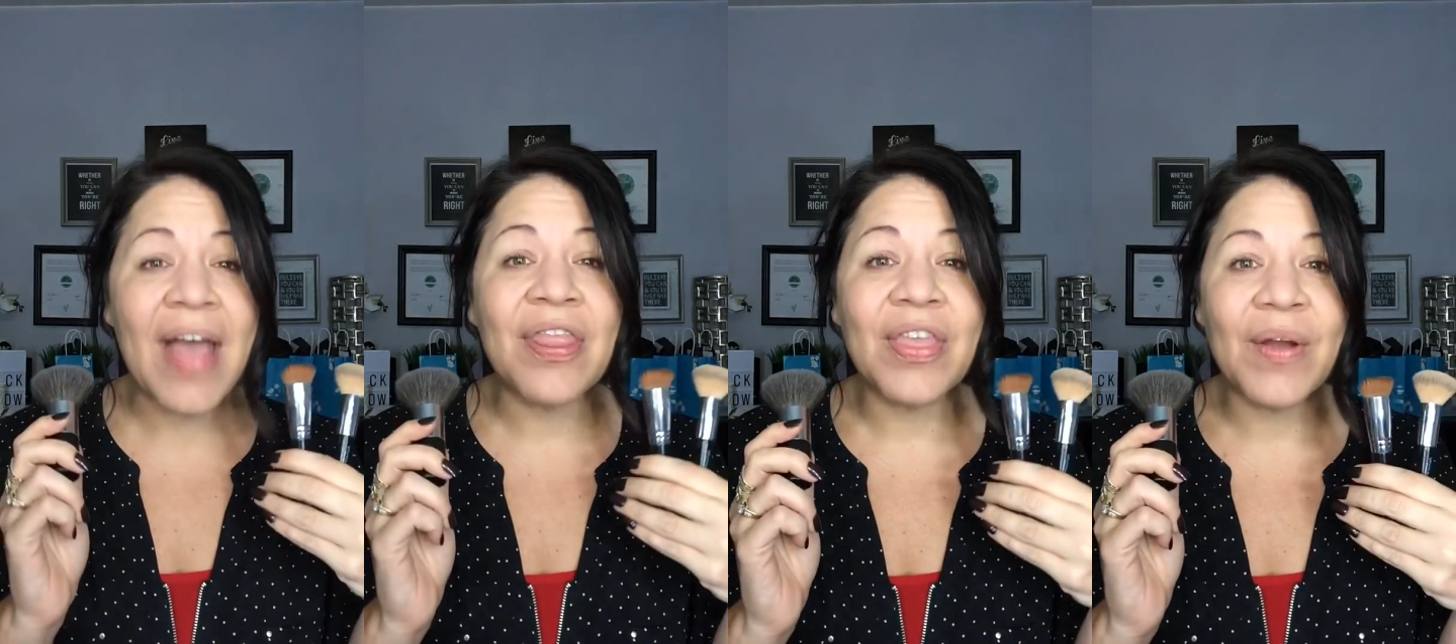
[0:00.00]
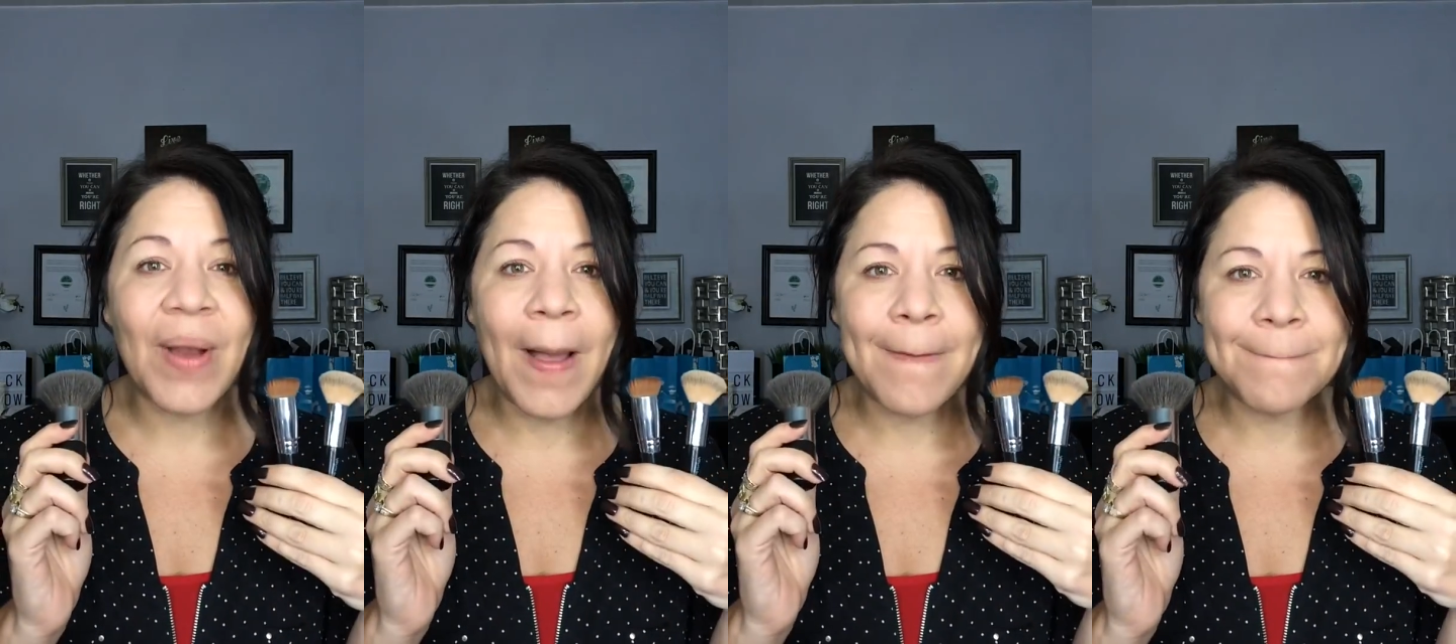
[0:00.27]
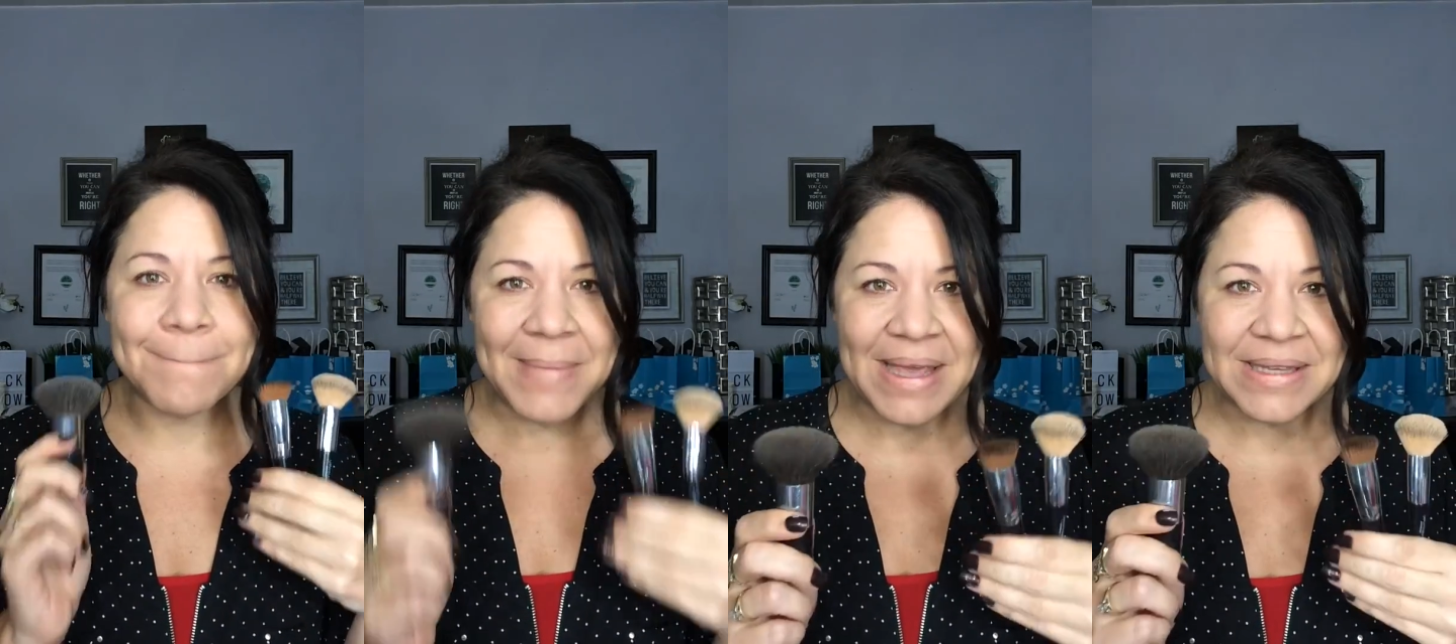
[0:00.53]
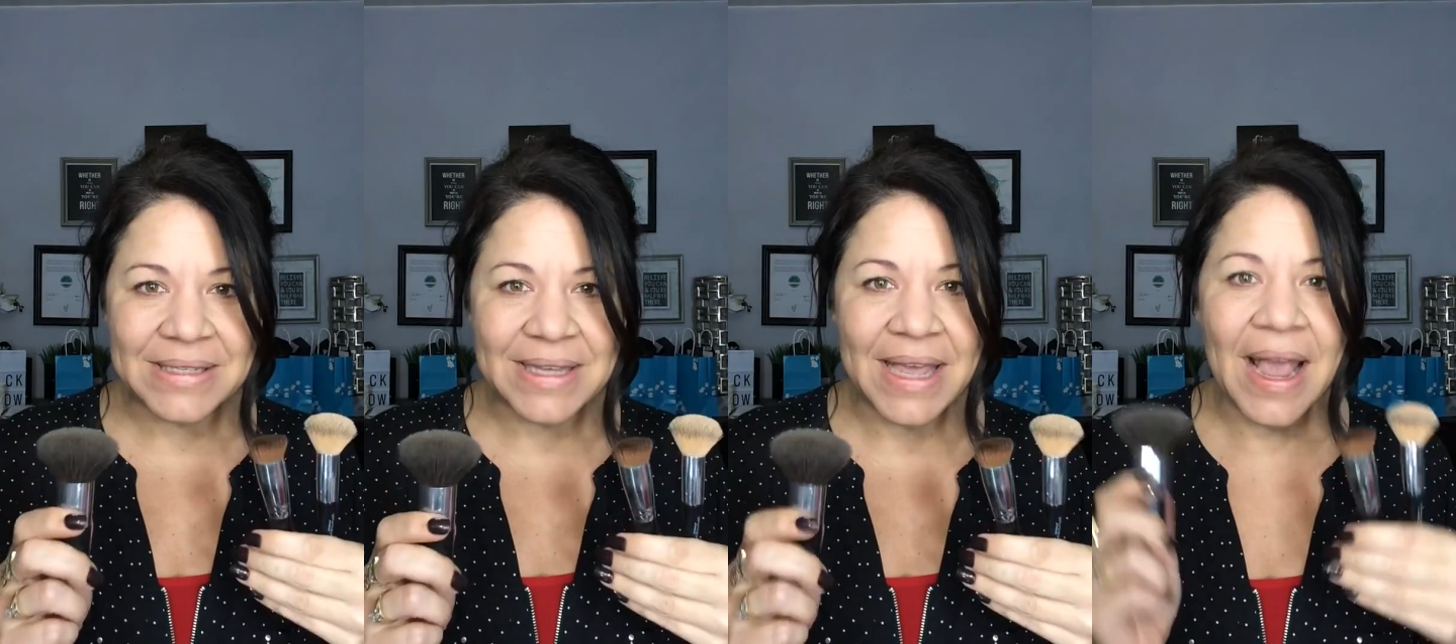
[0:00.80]
and they're
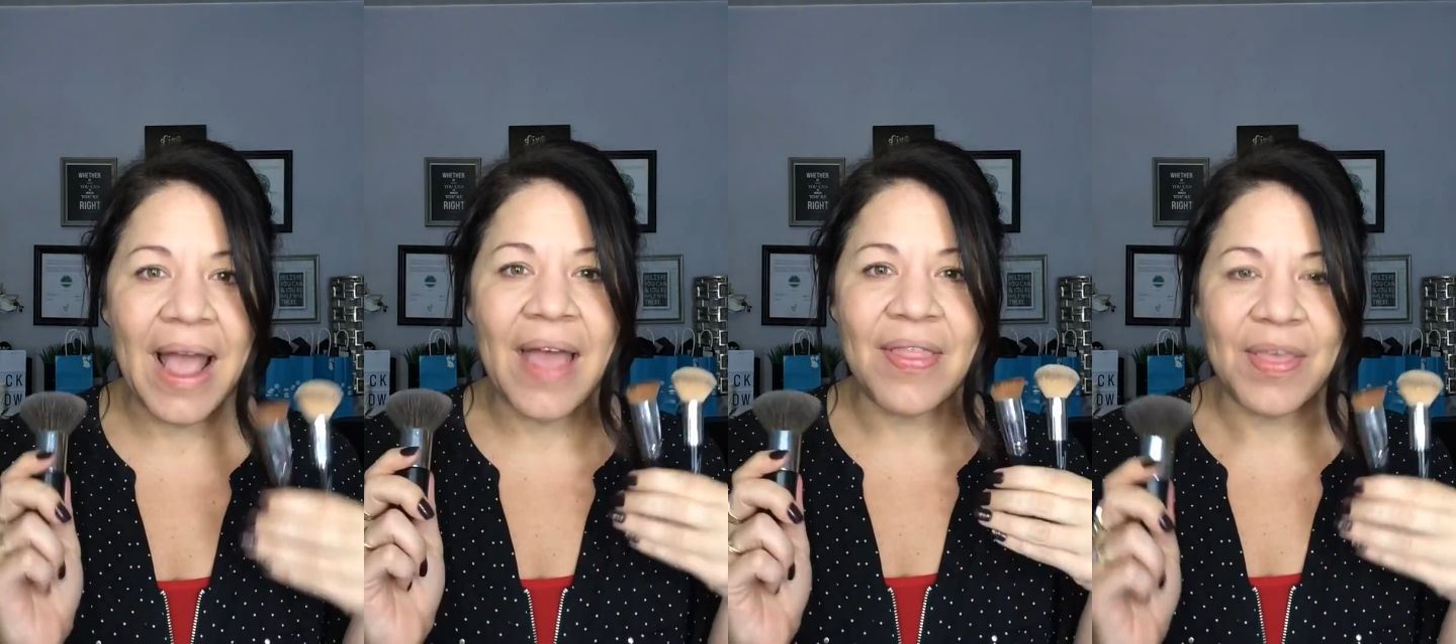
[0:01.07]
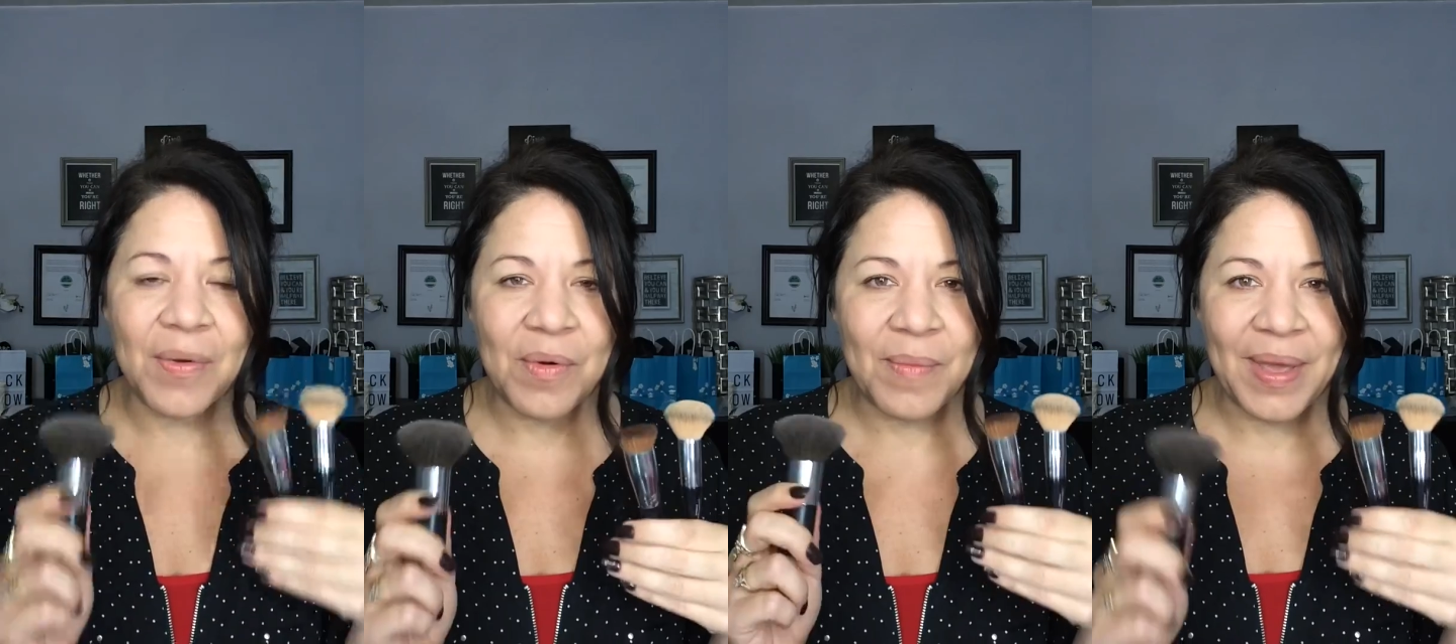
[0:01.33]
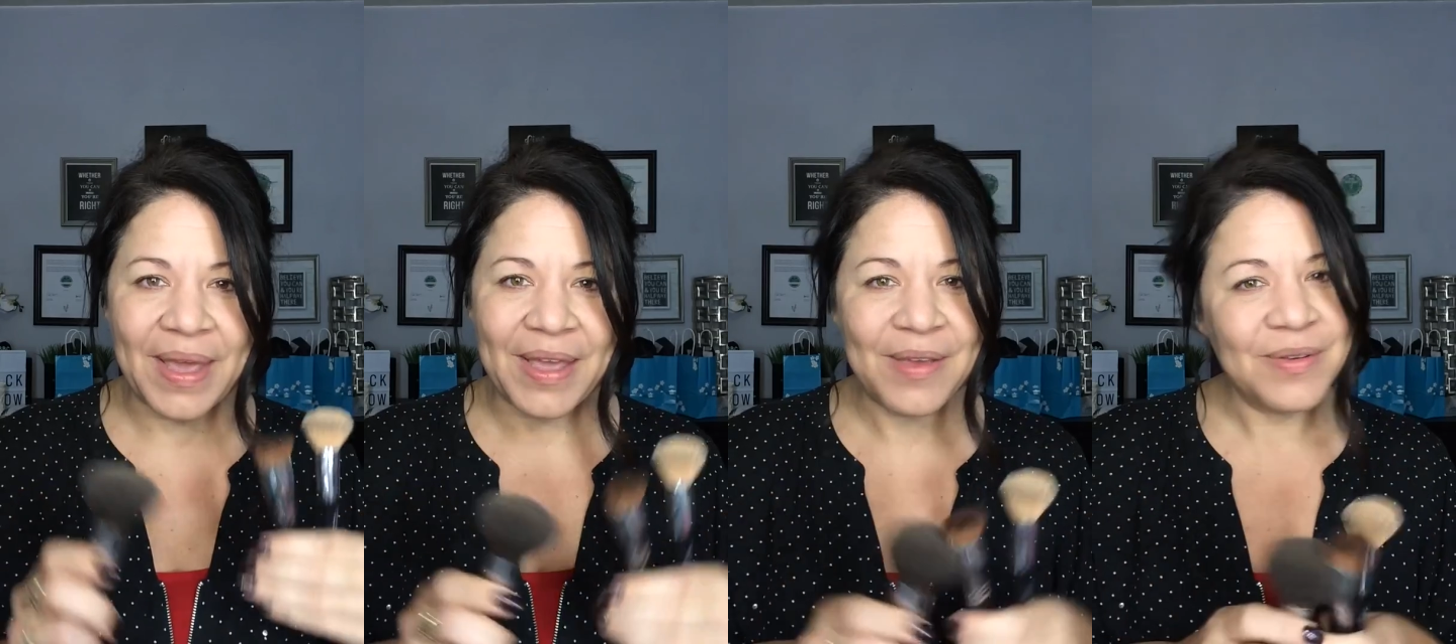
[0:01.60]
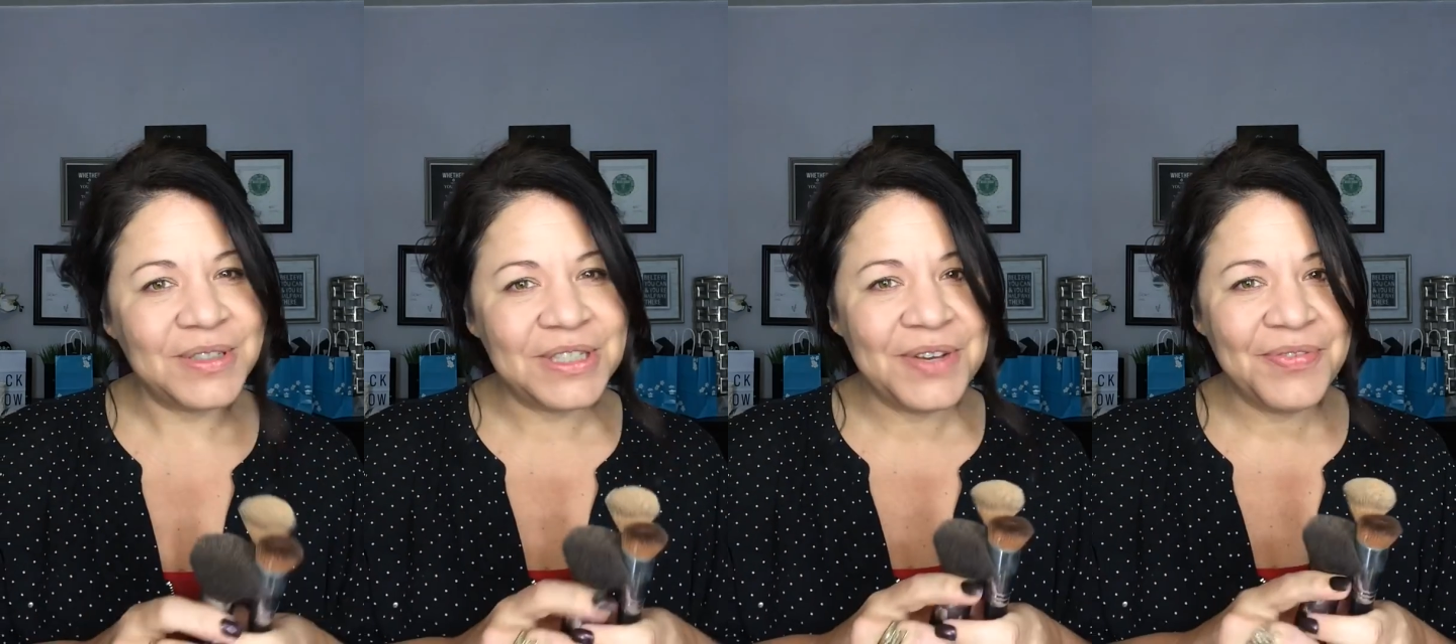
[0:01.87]
amazing and they will make a
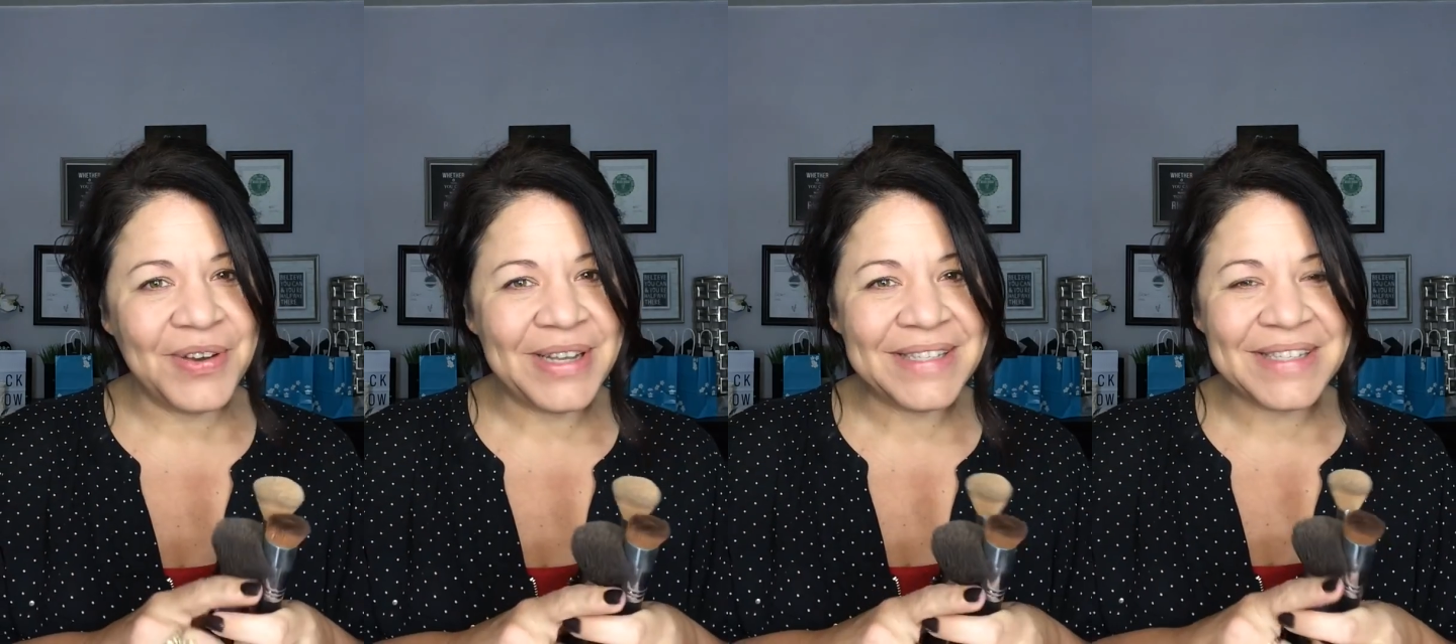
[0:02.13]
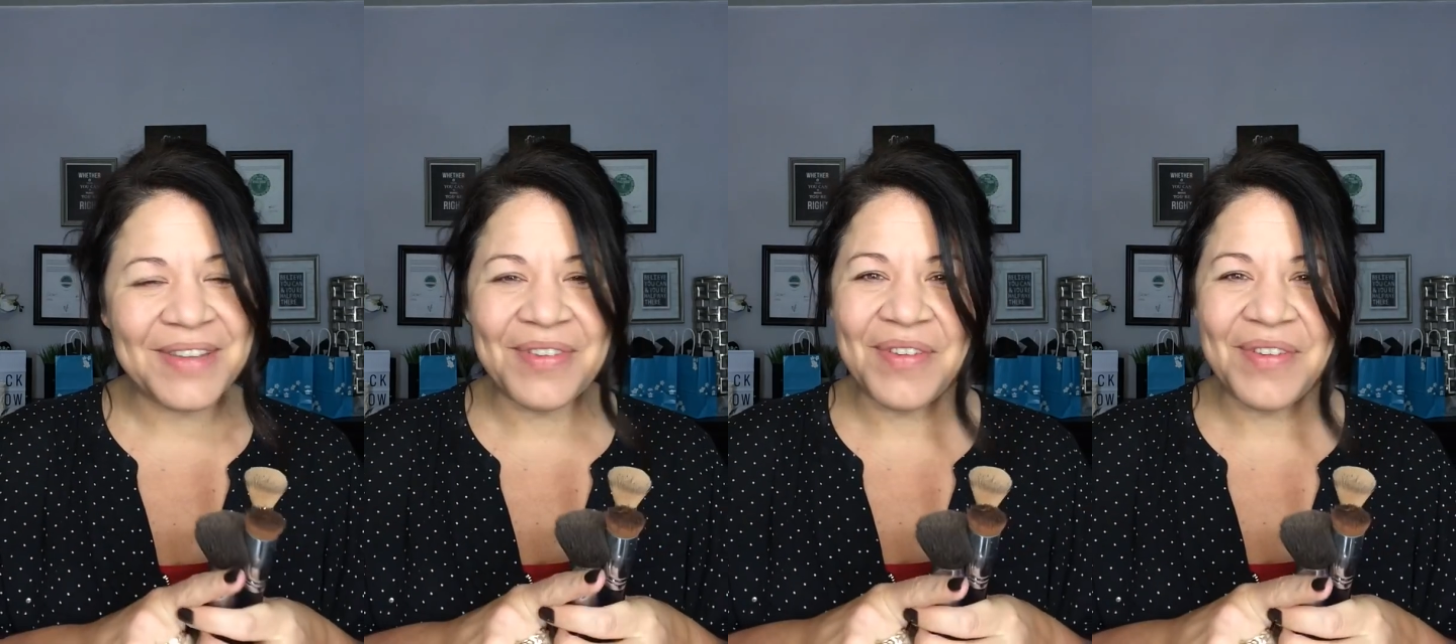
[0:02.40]
huge difference.